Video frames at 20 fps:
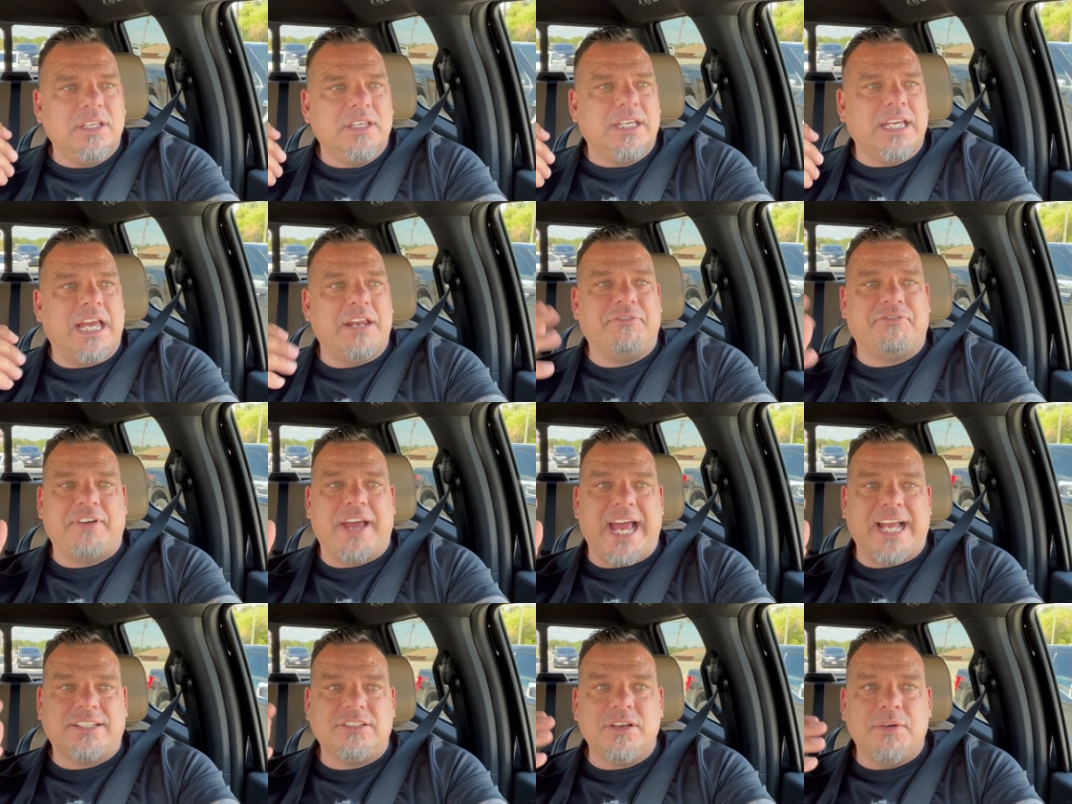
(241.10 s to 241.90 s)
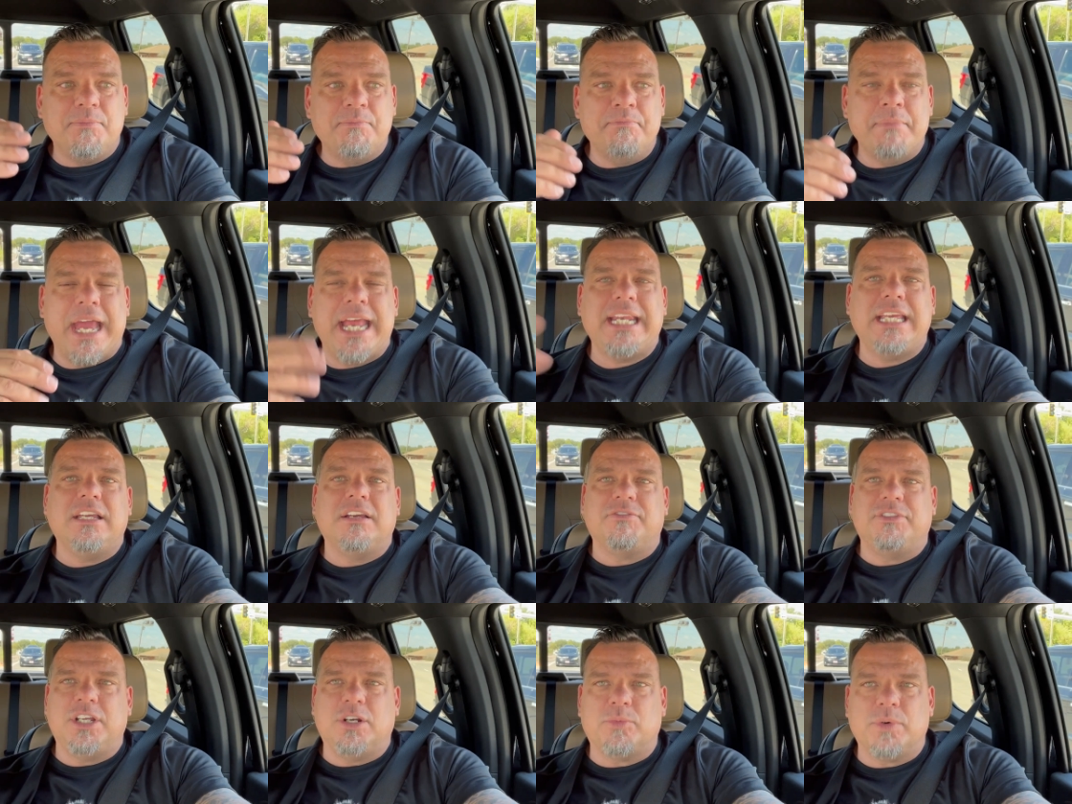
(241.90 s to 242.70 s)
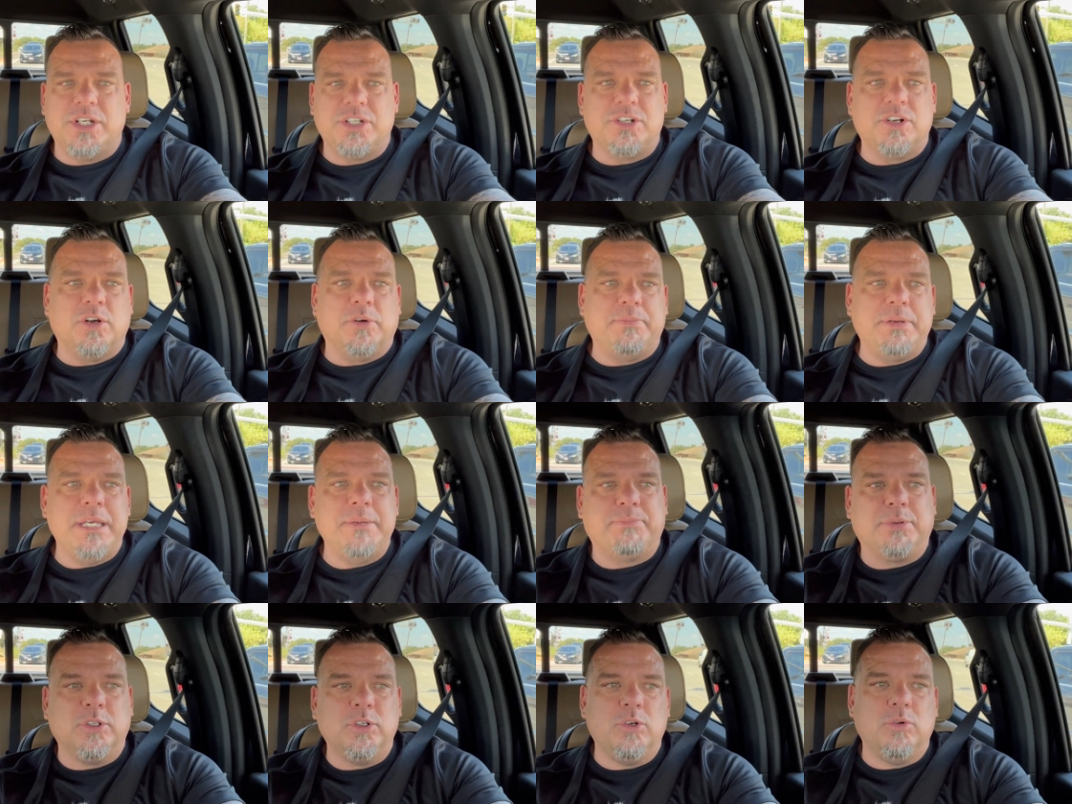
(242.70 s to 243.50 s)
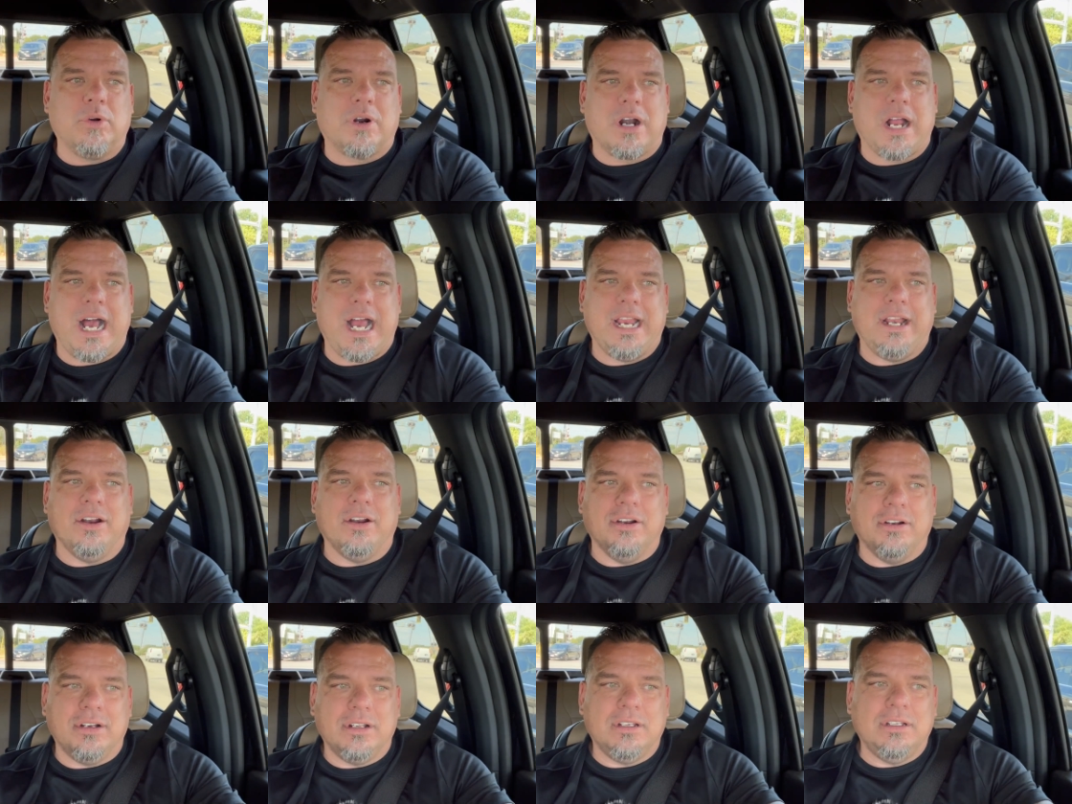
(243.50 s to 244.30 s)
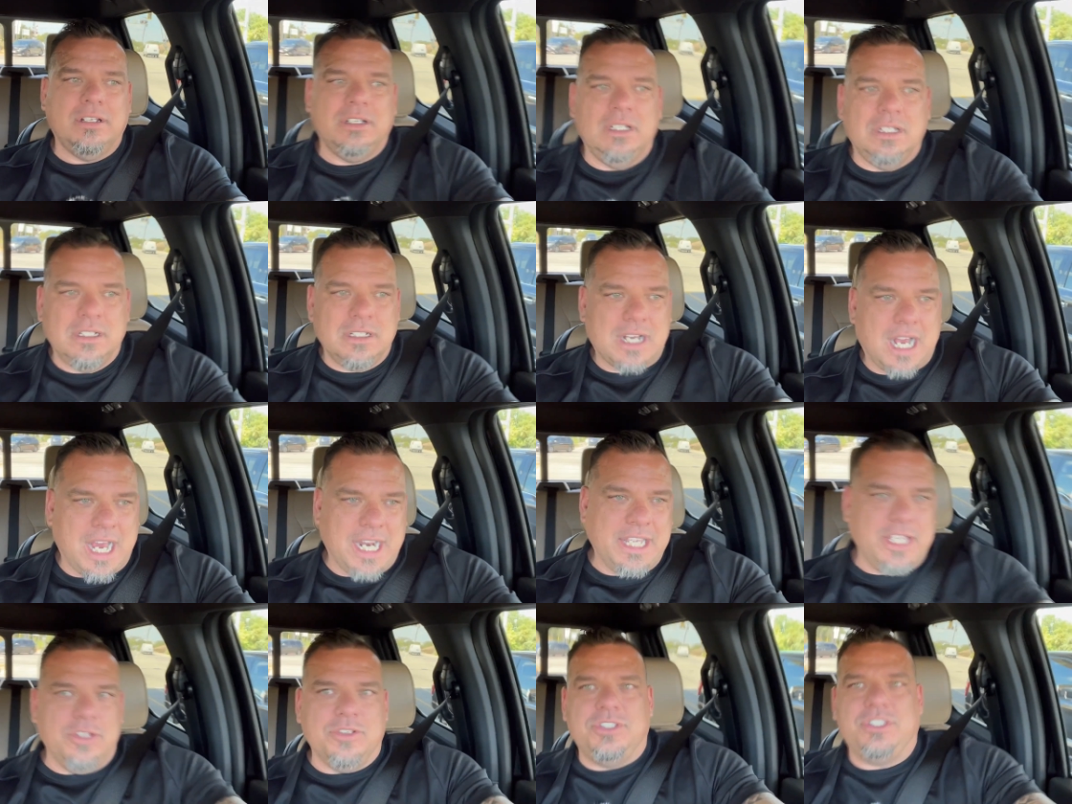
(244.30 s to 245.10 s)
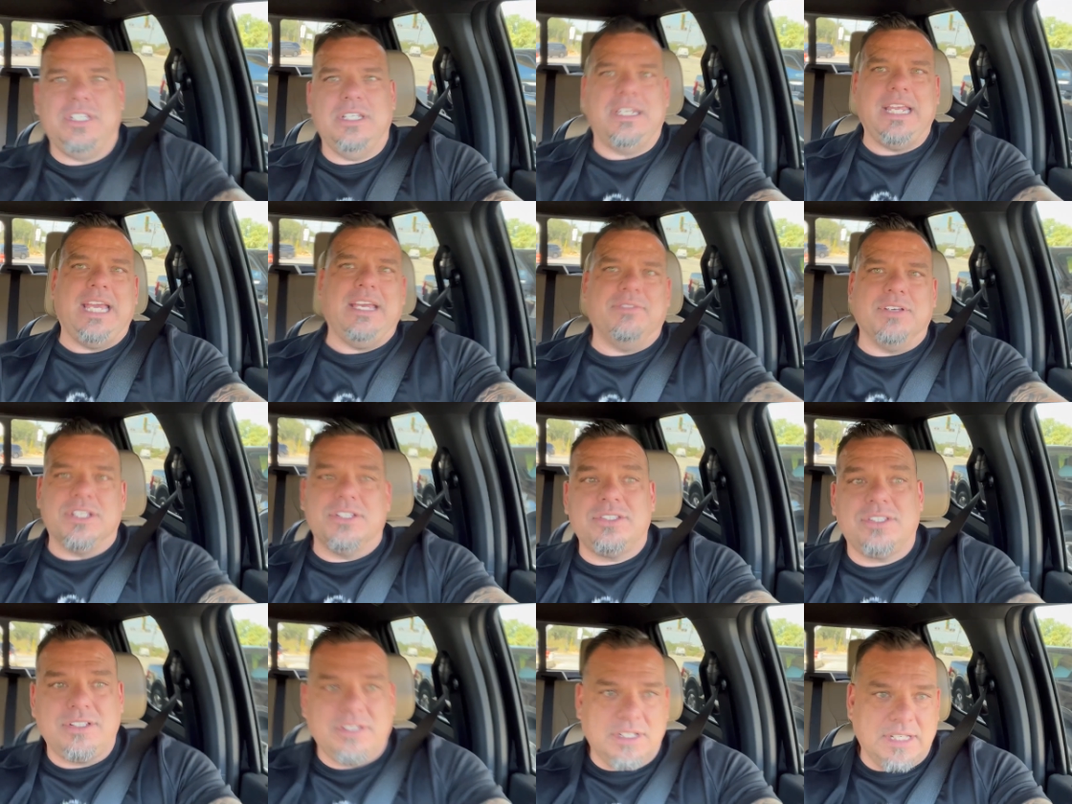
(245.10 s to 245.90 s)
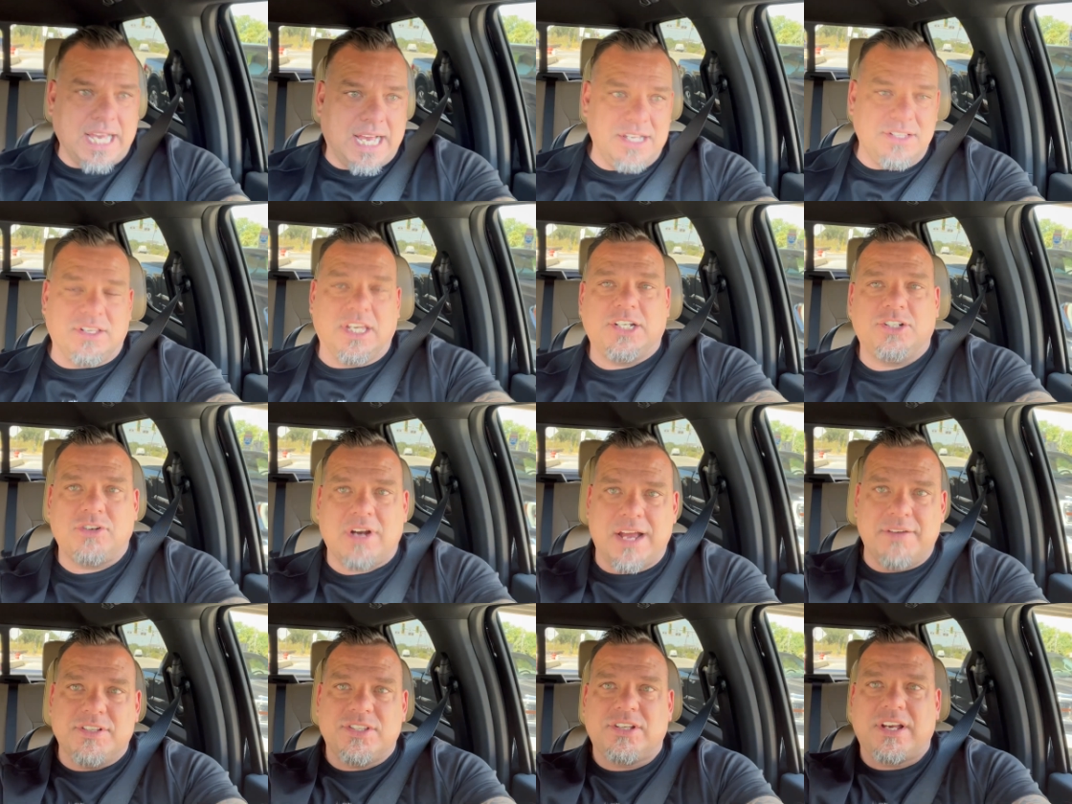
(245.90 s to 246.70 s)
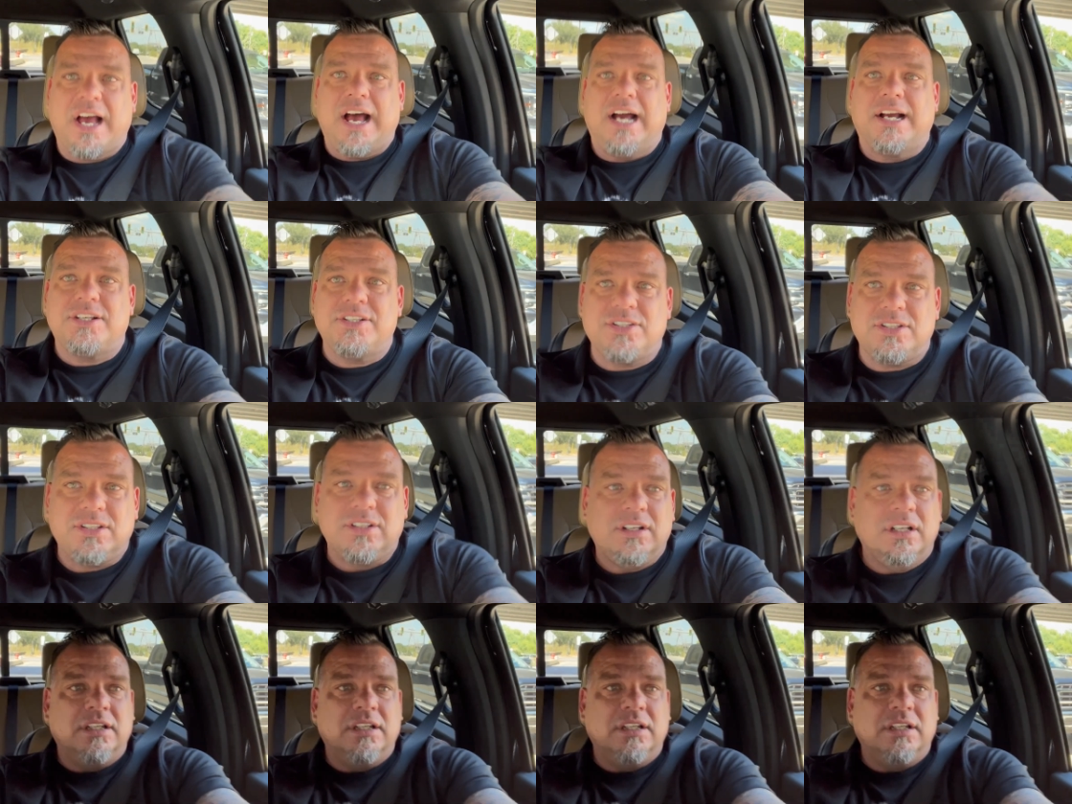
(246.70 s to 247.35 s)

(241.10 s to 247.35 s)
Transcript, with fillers: In fact, many of the original people who were hired out of UC Davis, guys like Travis Cox